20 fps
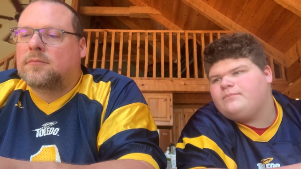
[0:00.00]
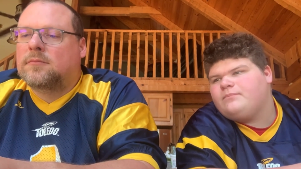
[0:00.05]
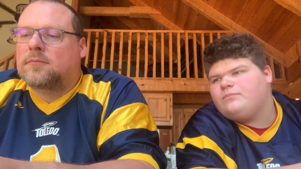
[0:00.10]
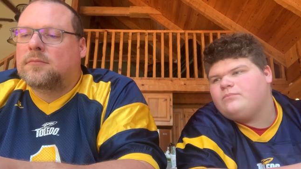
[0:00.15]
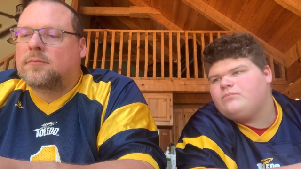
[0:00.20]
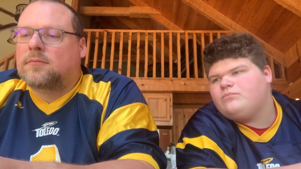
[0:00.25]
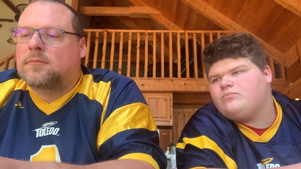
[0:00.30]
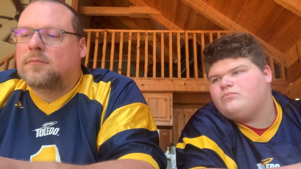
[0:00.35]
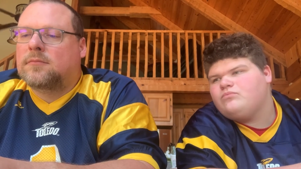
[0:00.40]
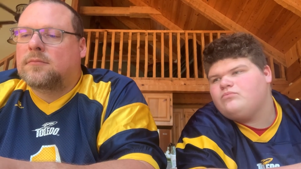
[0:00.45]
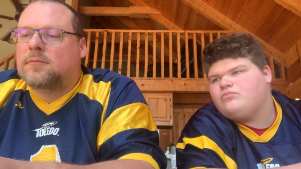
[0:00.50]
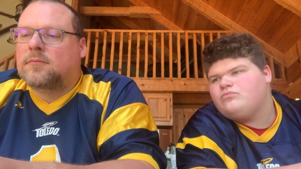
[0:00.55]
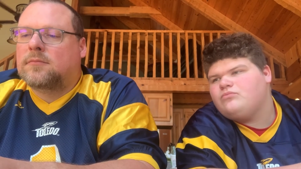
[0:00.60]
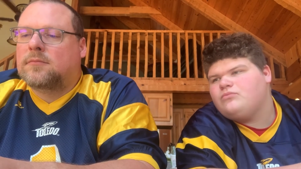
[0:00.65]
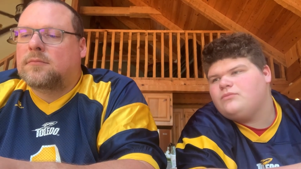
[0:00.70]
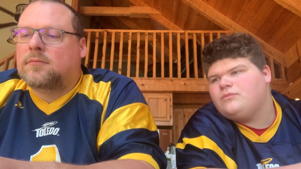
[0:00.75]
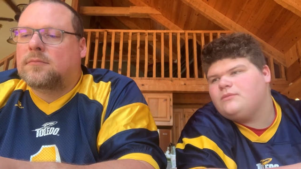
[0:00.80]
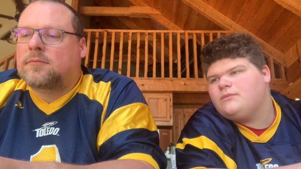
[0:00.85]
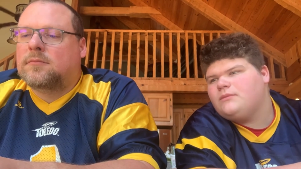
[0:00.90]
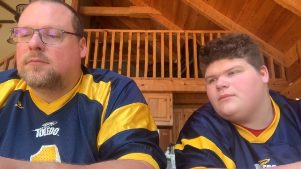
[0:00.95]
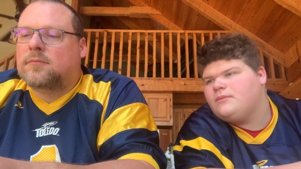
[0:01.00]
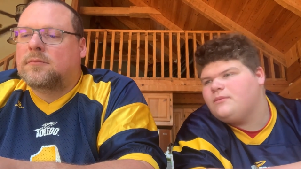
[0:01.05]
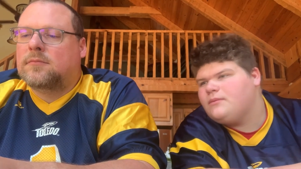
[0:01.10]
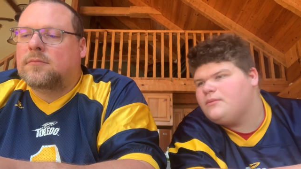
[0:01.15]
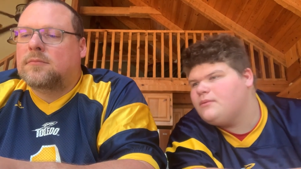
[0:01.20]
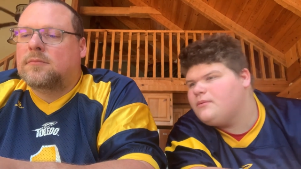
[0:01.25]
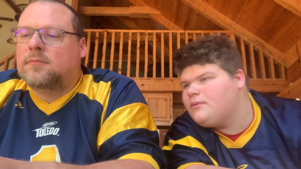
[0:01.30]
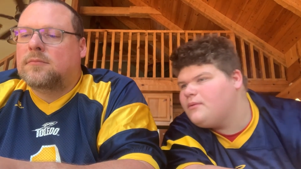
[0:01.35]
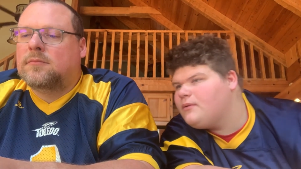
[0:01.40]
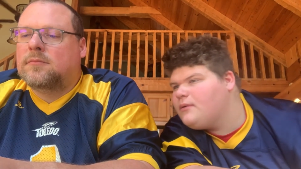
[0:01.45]

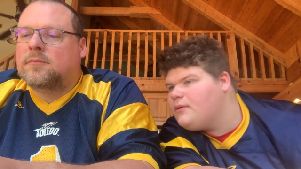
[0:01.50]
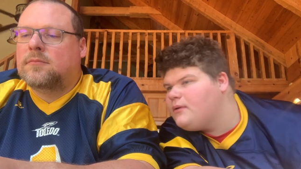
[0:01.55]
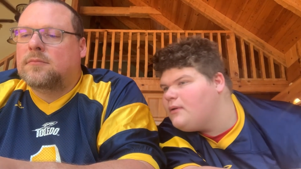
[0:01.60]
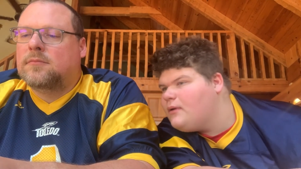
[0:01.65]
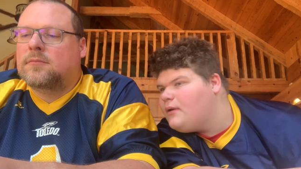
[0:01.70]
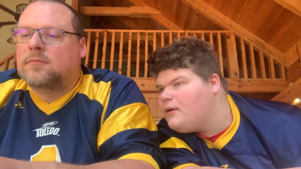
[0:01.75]
No one is speaking in this clip.